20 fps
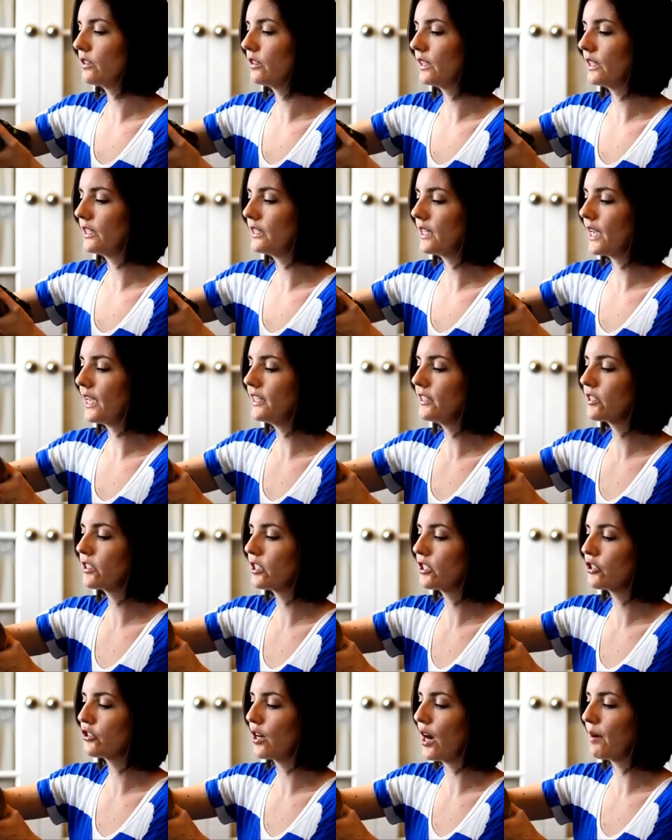He tightens
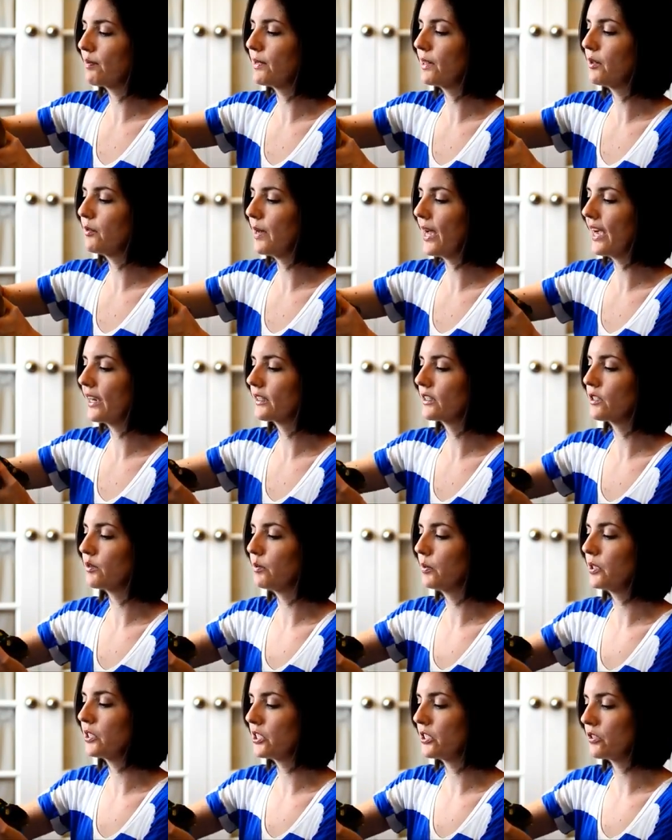the strap in the back to
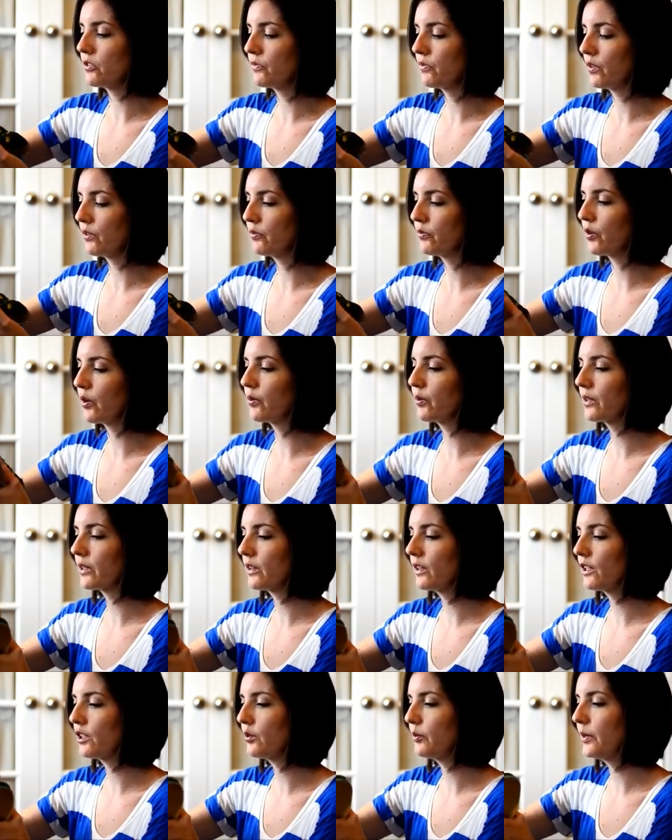push his foot forward a
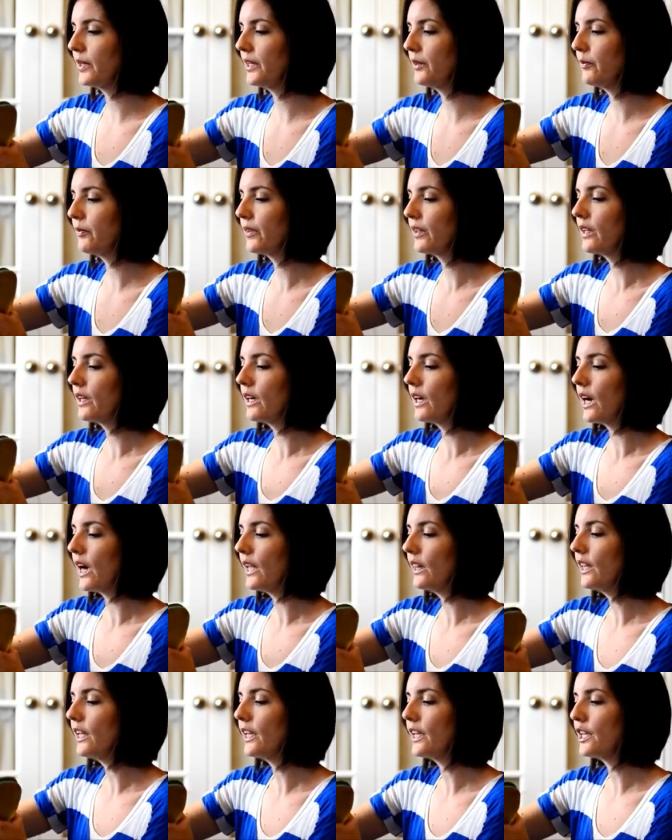little bit.
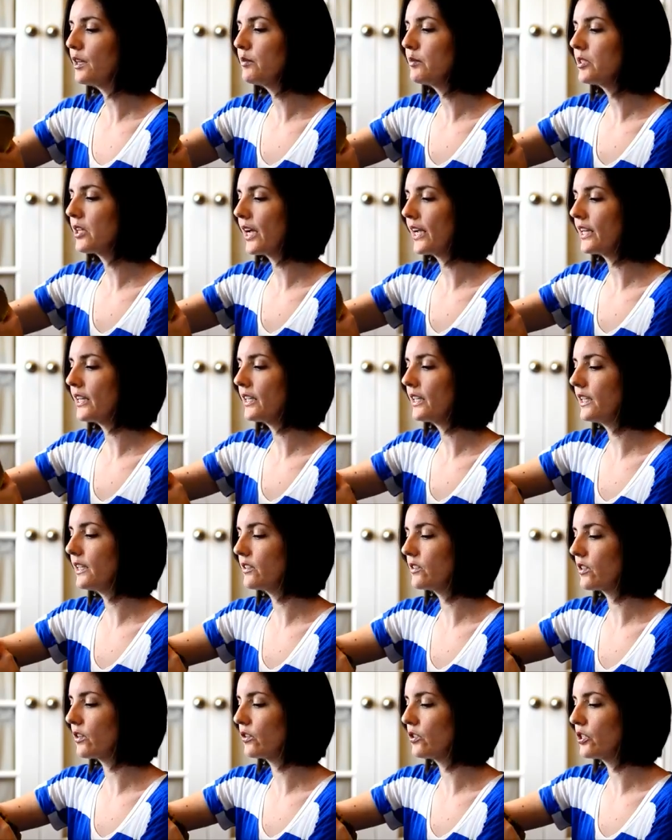I let him tighten
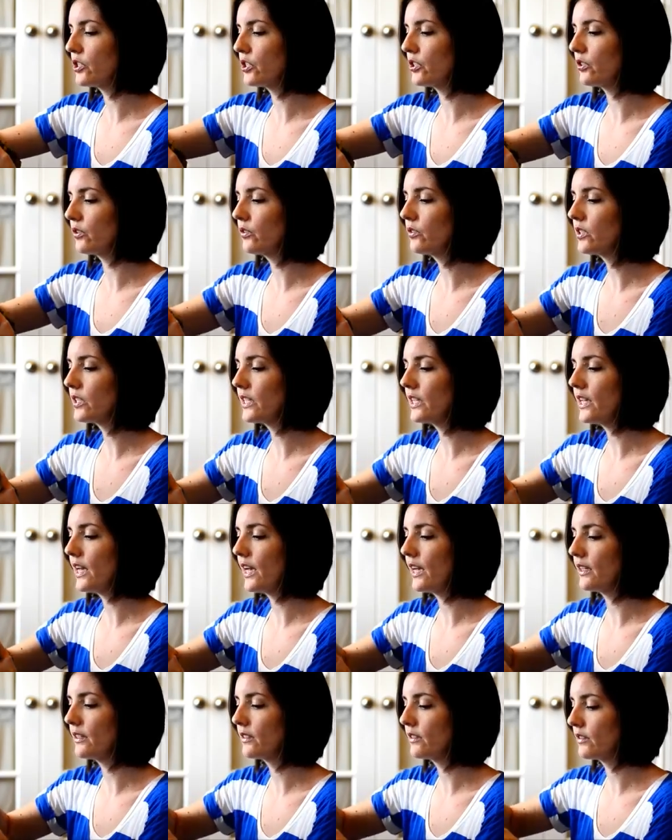his own shoes. He
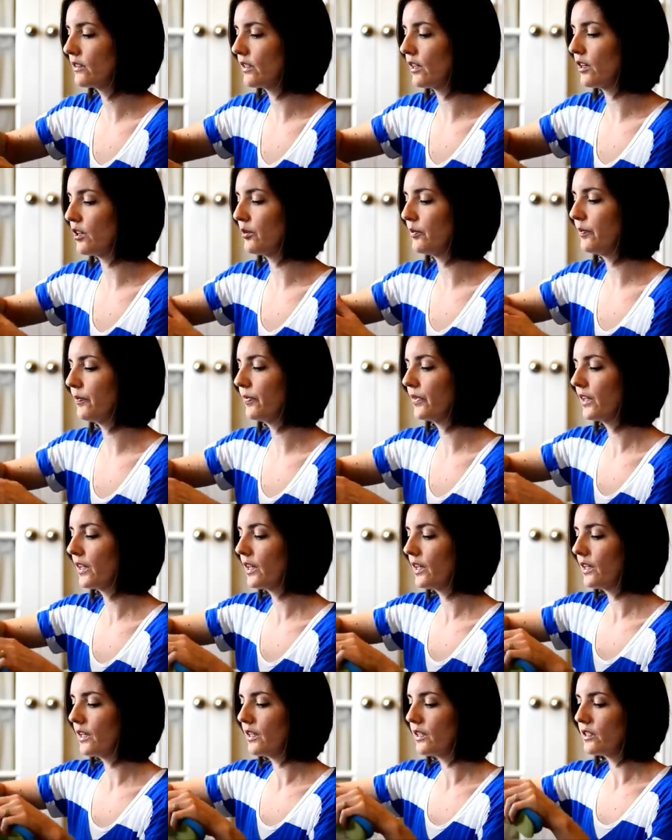has some
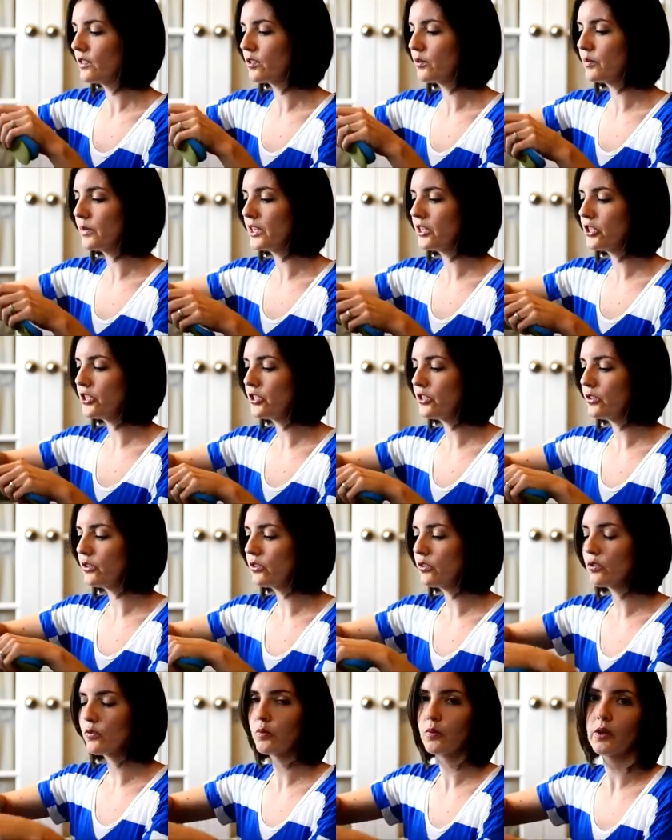
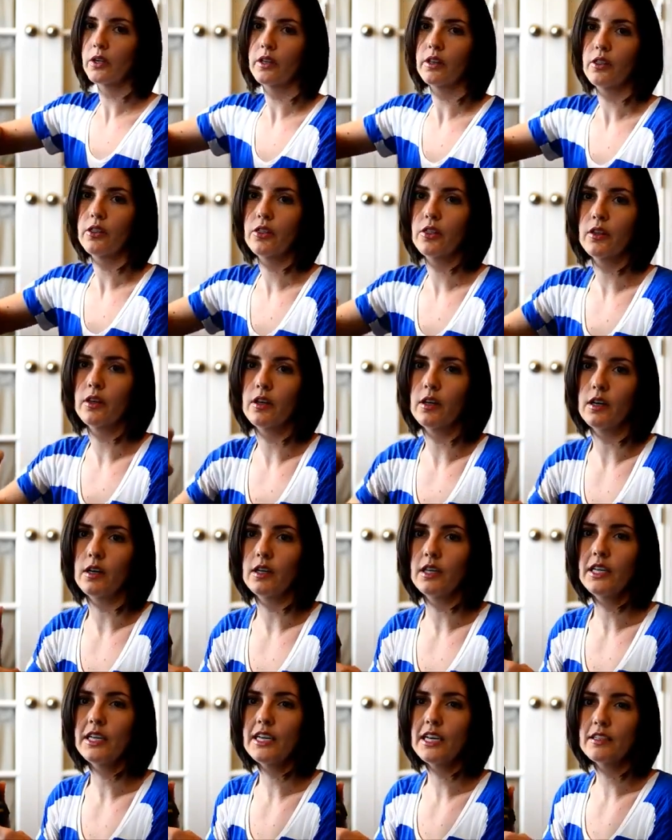issues with,
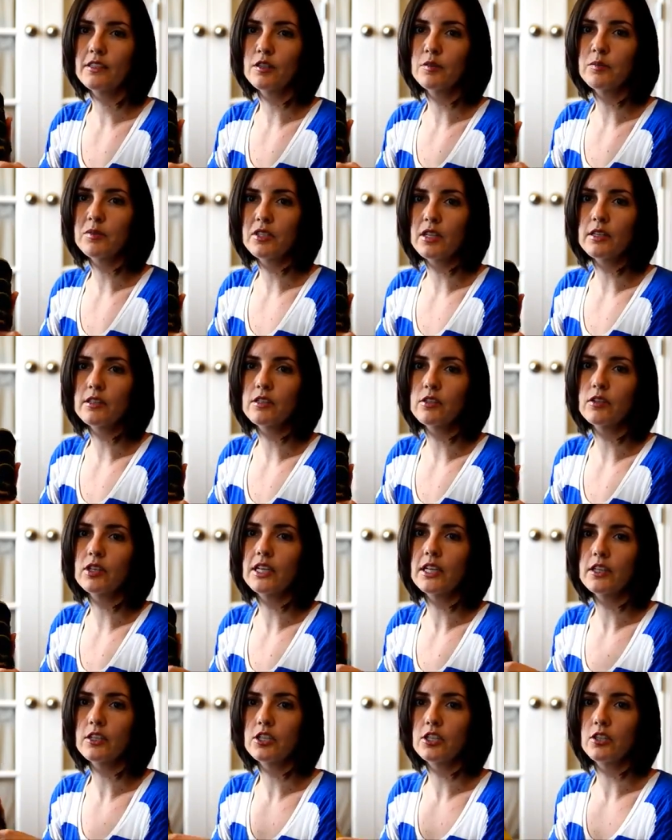he has some
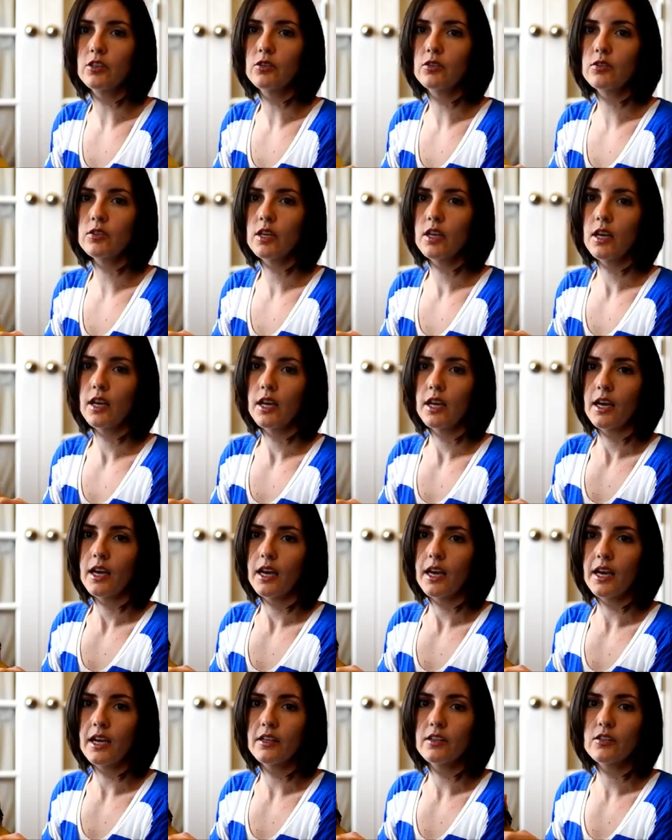sensory issues,
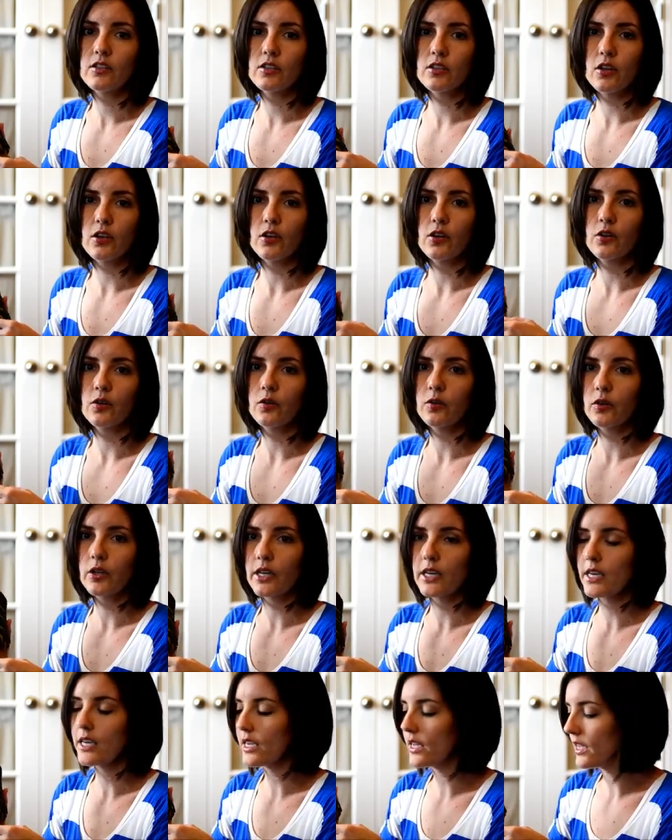and so
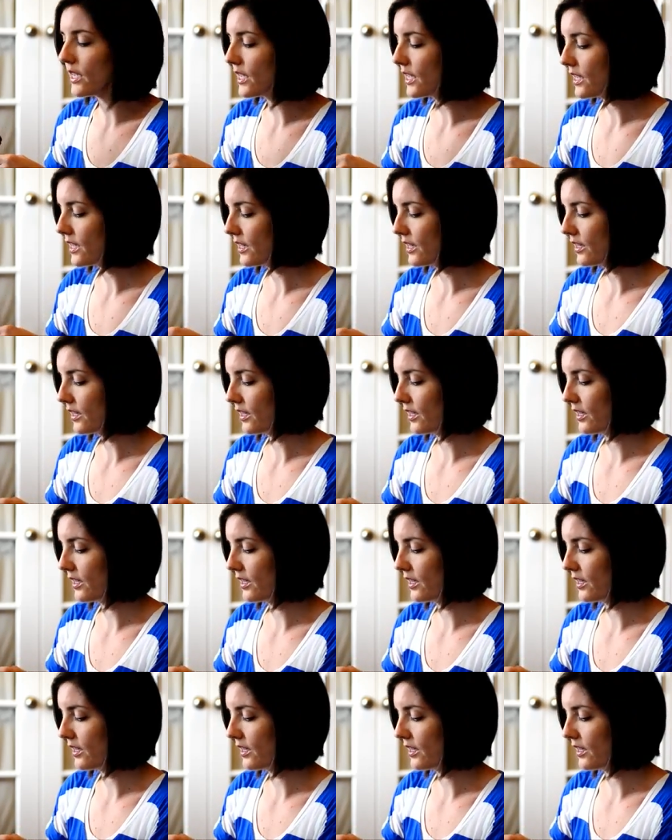he